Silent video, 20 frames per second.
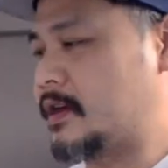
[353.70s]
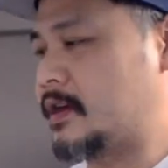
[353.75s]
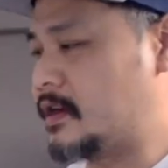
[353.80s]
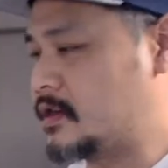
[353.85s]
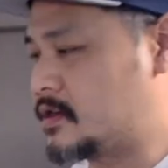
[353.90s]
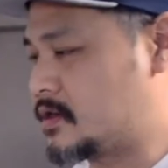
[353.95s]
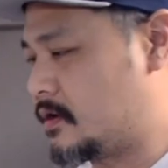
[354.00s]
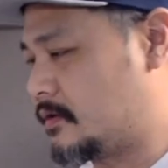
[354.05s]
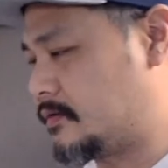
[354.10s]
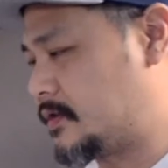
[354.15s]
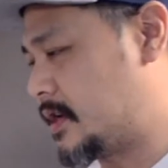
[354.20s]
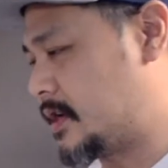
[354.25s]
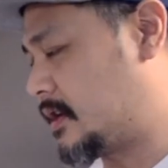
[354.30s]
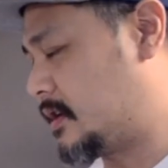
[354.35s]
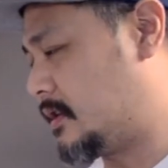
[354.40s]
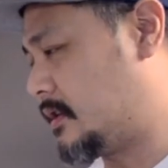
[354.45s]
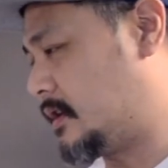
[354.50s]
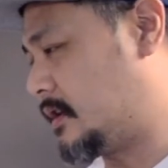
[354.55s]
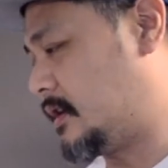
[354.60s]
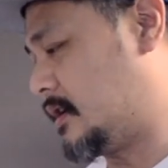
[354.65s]
Okay, so I've
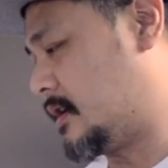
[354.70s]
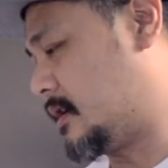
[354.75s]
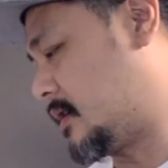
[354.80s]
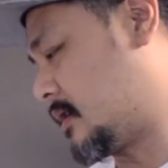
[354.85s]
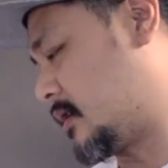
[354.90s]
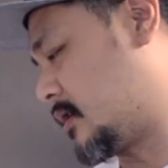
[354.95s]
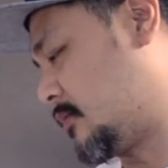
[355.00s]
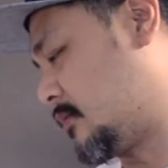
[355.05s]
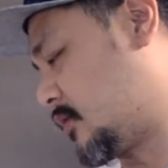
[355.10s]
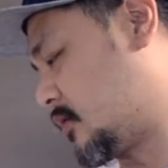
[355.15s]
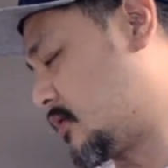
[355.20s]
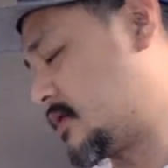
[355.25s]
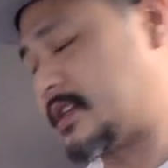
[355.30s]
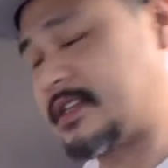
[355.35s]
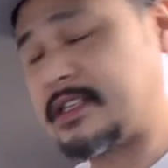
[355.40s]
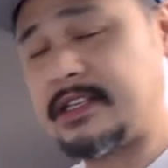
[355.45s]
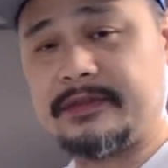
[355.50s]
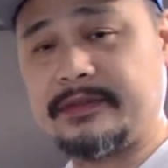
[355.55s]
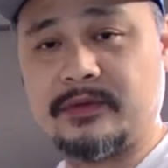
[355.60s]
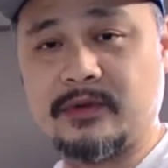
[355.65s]
taken the Commodore
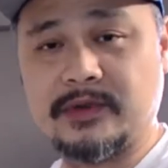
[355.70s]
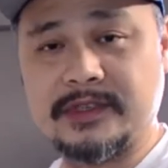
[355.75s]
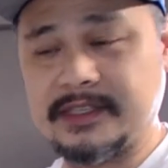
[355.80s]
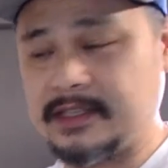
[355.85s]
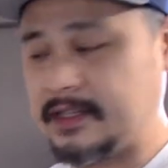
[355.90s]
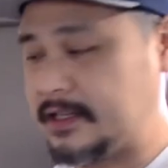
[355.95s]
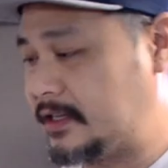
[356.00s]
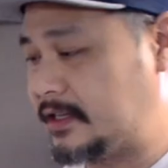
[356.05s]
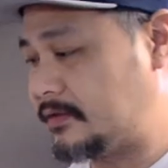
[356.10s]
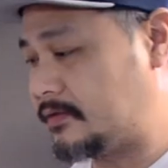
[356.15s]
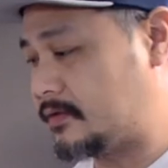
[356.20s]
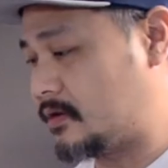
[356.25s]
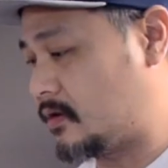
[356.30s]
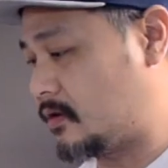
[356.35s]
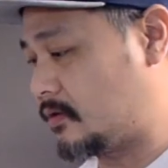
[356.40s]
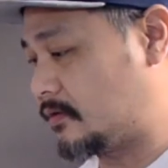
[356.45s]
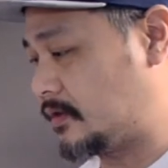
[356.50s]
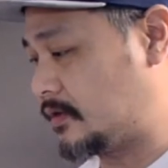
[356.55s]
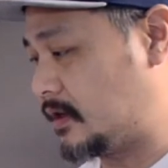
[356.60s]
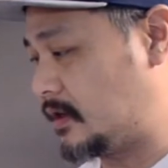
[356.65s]
64 sleeve
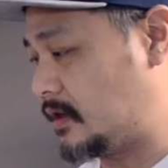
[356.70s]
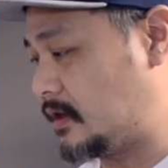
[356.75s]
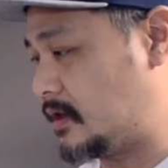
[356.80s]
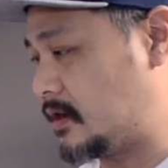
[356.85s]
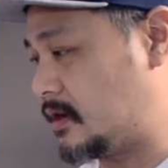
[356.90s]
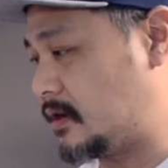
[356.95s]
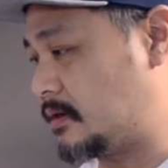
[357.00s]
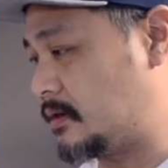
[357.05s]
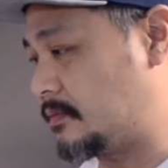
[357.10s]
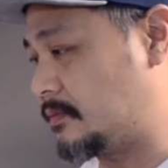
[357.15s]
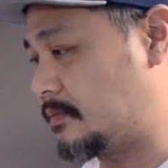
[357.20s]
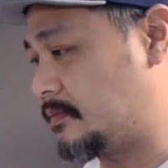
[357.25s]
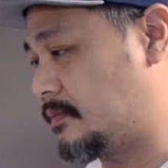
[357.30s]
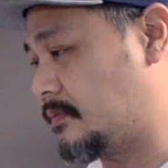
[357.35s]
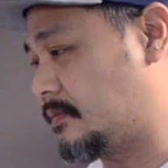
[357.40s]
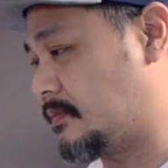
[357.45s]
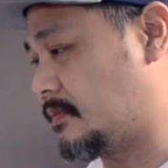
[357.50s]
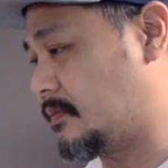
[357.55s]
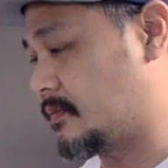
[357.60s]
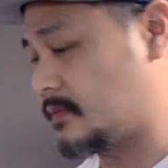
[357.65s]
off the
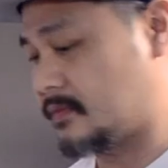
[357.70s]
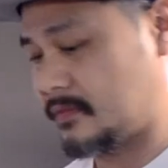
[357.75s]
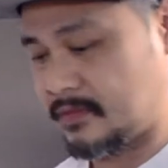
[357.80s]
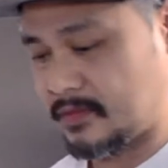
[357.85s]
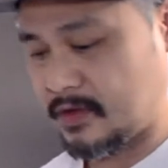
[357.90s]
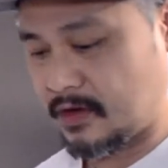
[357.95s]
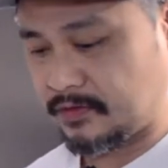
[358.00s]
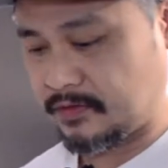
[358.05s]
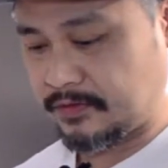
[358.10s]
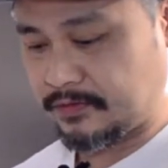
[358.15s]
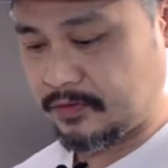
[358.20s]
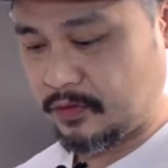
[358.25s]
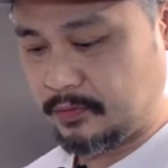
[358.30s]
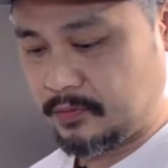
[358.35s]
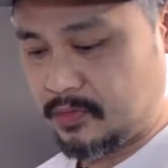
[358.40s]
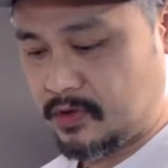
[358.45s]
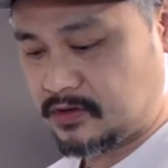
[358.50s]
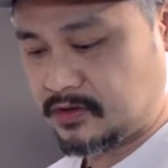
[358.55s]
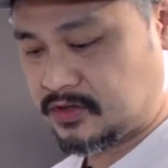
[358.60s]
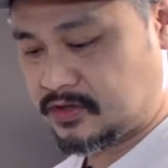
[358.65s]
foam
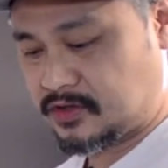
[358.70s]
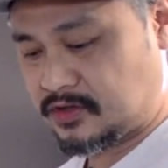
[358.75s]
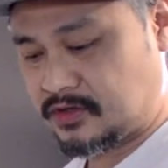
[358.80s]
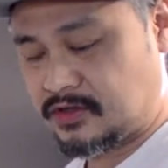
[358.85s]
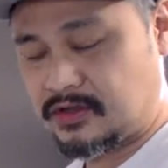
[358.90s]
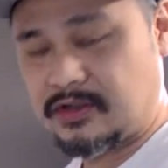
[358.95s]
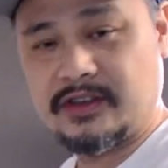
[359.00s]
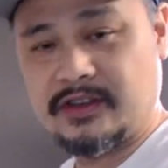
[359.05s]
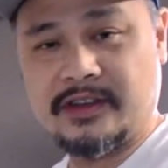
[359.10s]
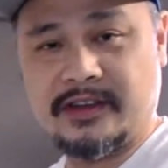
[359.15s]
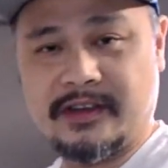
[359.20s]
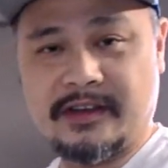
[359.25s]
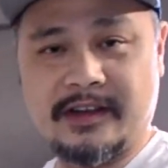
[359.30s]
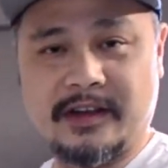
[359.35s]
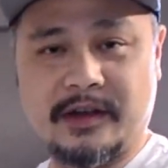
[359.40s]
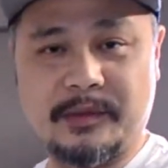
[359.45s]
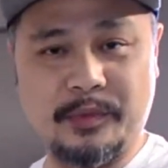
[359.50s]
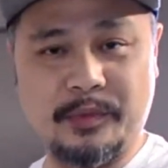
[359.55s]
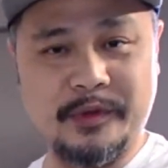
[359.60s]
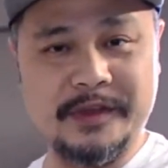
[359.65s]
box.
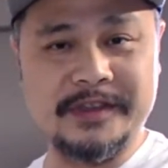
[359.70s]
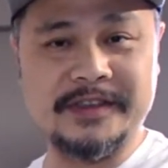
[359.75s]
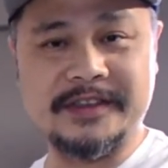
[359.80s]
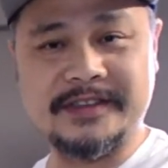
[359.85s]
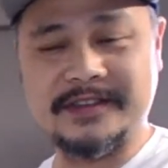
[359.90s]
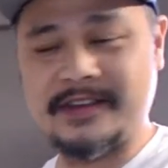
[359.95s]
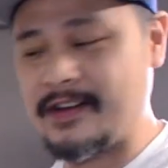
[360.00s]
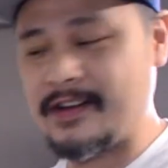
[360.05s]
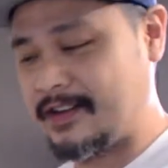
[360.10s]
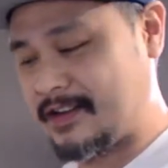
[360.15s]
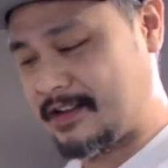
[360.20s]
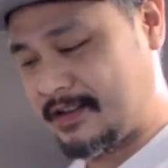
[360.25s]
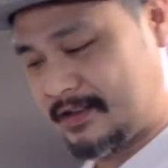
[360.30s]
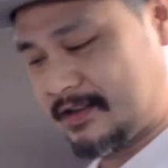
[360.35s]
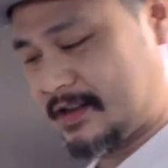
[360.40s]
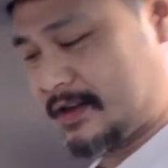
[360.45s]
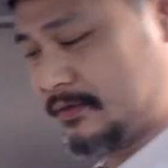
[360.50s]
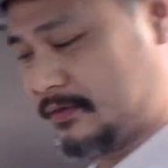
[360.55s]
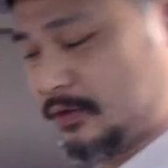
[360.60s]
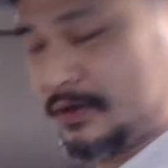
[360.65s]
I'll put this aside and
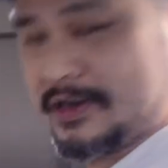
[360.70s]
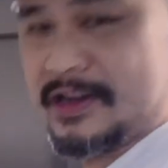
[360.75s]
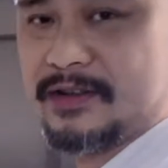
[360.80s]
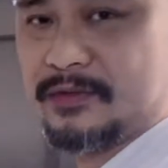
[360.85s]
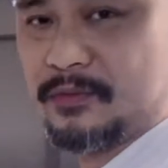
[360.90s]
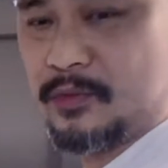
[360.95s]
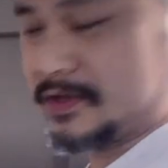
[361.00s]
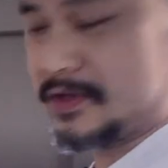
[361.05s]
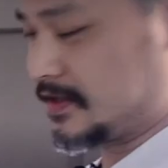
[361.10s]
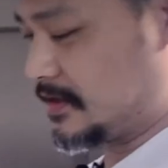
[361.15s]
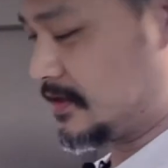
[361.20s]
have a look at what's